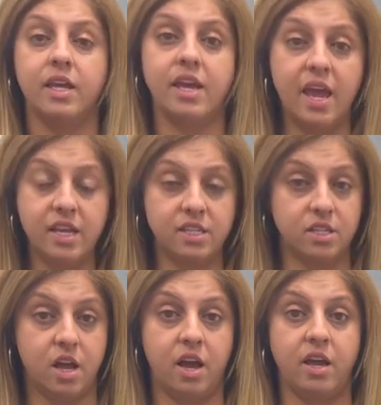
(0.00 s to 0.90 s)
Case
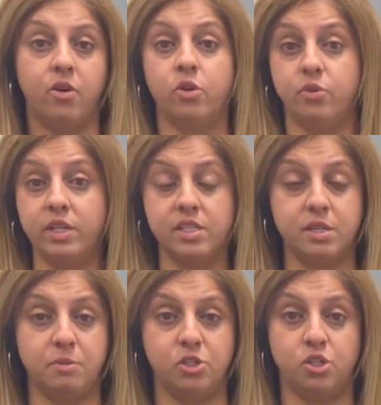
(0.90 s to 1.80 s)
law or written
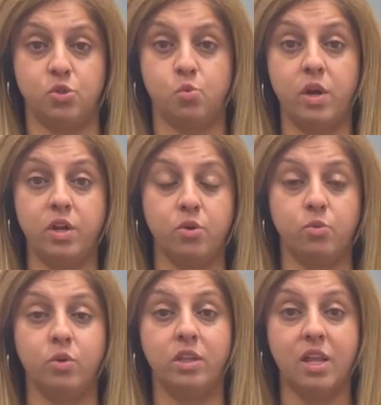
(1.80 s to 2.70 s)
submissions is what you're
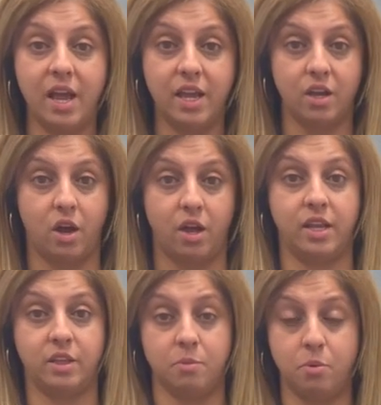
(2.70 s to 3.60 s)
relying on
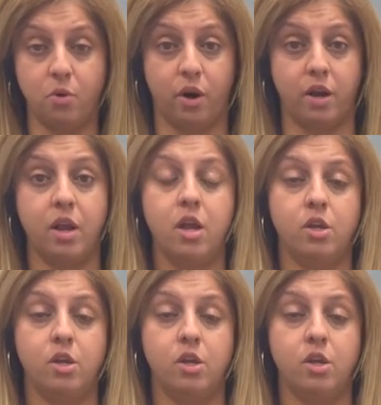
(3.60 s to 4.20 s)
at the board